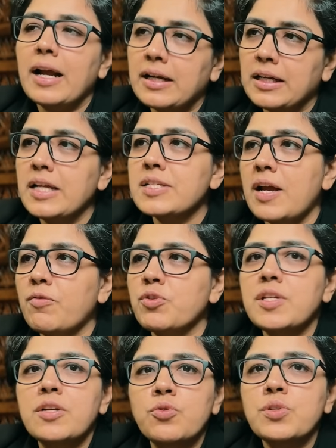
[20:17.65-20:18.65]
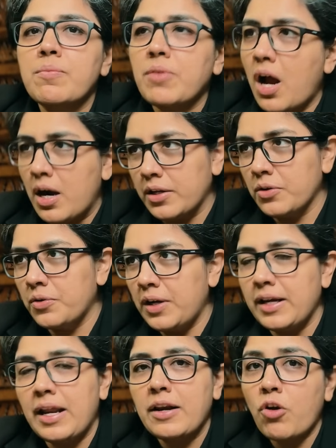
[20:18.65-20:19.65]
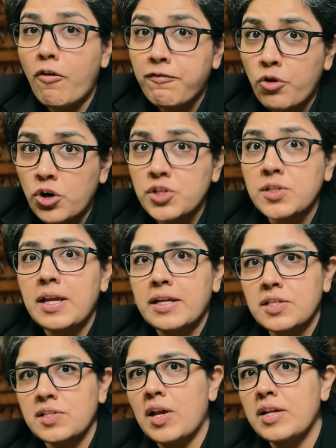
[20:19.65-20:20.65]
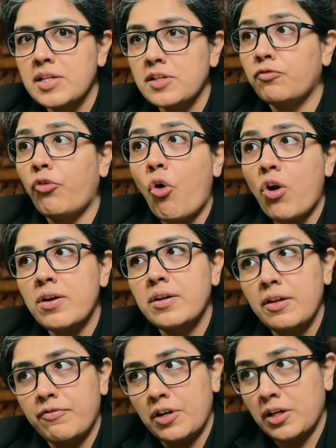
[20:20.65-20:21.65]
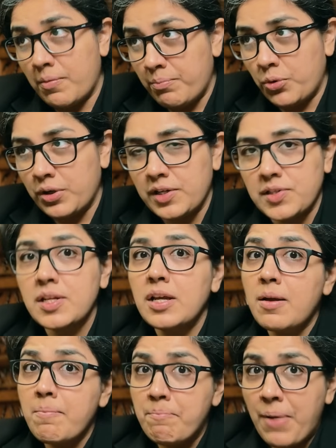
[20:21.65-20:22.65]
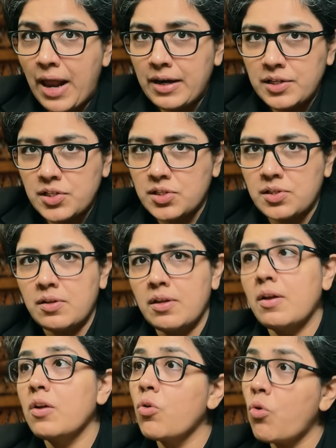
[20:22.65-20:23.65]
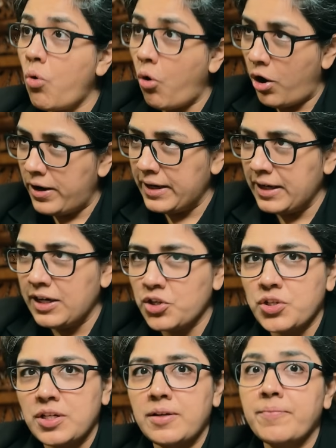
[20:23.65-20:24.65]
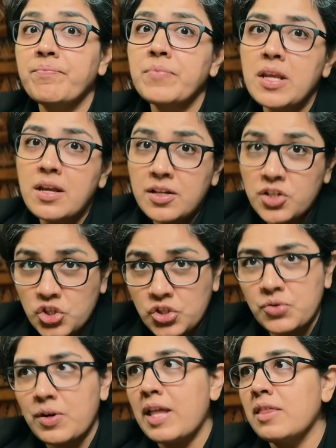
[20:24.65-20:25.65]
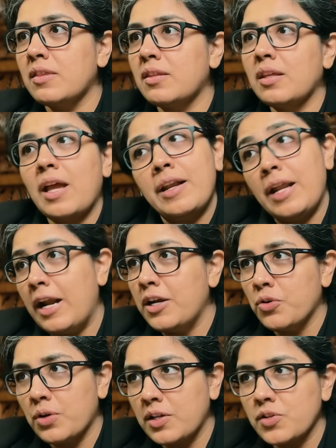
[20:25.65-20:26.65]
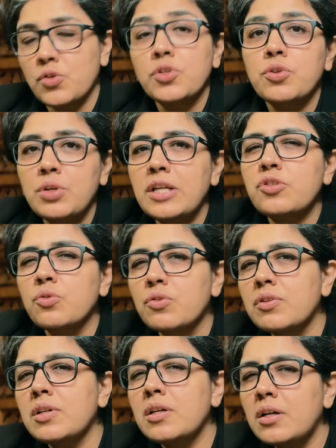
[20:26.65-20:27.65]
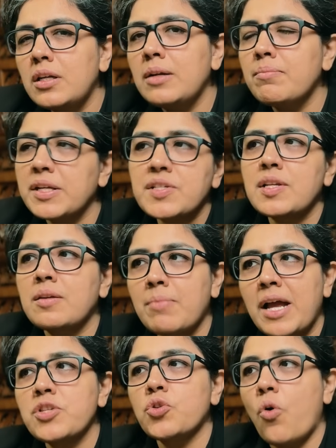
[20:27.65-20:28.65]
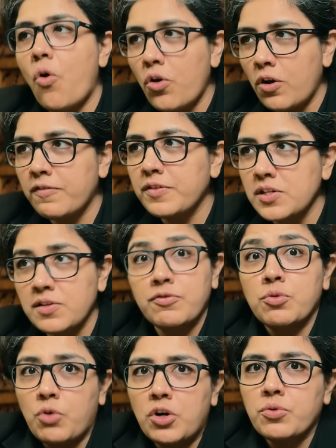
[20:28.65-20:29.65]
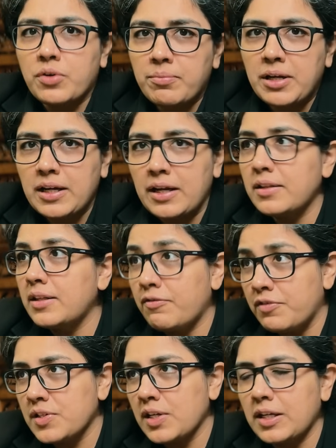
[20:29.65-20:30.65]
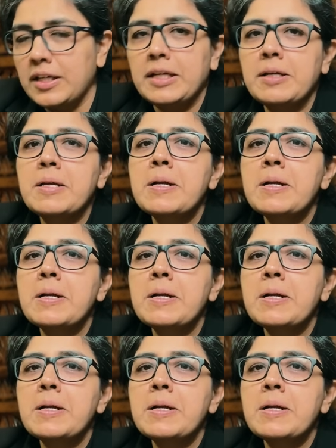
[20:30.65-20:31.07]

At least I would say do some cardio. And of course, exercise has 4 different components. Balance, coordination, strength, and endurance. So you need to really mix and match all of this if you want to remain healthy physically.